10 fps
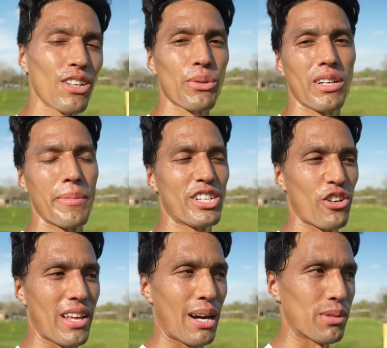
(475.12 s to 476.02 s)
also wanted to make
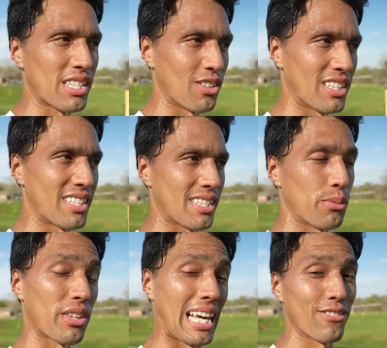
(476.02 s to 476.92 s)
sure that I was still
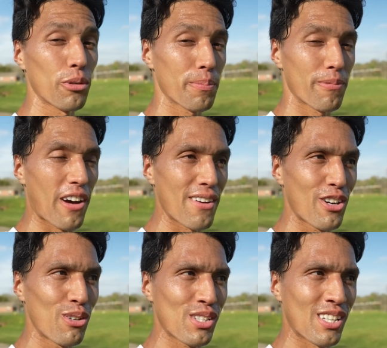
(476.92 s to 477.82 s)
consistent with kickflip
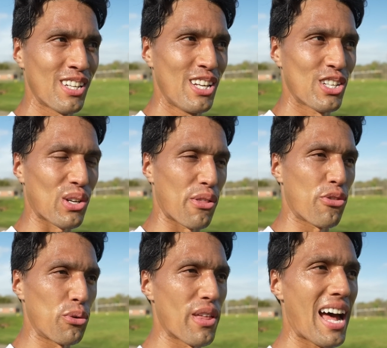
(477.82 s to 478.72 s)
5-0s, so I
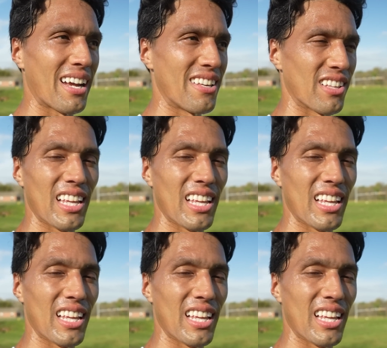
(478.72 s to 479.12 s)
threw that in the